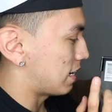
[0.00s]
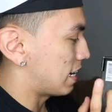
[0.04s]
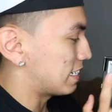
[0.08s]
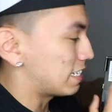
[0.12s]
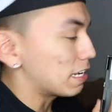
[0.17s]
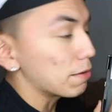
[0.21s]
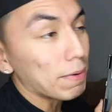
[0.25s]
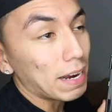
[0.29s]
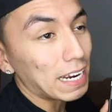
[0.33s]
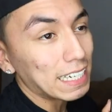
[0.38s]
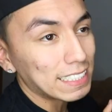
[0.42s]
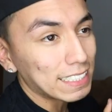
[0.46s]
I
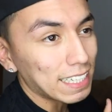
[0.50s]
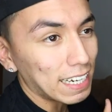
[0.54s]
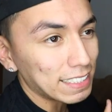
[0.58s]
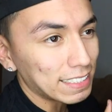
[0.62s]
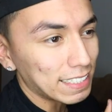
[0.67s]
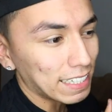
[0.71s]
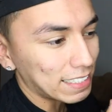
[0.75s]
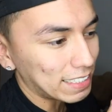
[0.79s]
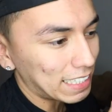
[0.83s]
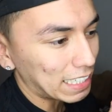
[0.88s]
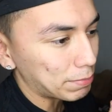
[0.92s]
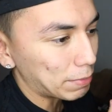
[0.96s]
did buy a size eight
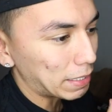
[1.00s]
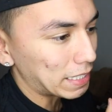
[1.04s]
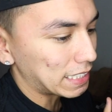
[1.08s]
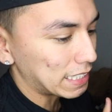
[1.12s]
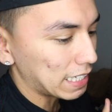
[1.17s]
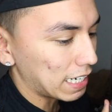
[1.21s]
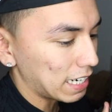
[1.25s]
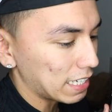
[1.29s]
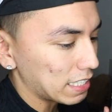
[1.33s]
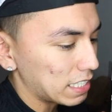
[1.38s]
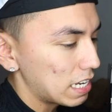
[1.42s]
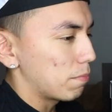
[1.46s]
because that's my
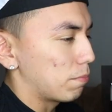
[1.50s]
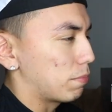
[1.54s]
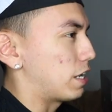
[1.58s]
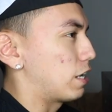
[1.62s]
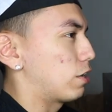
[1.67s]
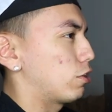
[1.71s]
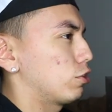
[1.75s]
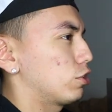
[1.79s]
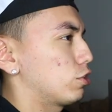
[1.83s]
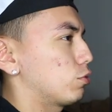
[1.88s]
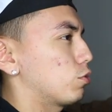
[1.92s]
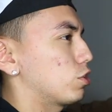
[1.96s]
size, but I
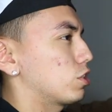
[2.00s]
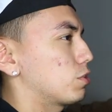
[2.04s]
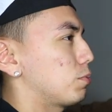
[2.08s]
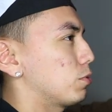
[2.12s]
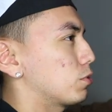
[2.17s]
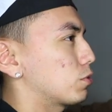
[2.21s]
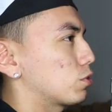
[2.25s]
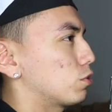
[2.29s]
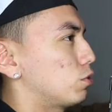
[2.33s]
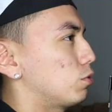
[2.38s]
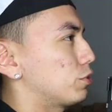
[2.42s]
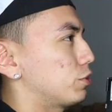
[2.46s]
heard you weren't
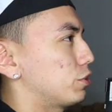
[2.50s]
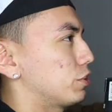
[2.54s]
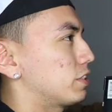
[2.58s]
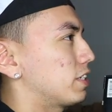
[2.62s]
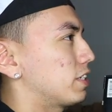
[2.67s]
supposed to go with your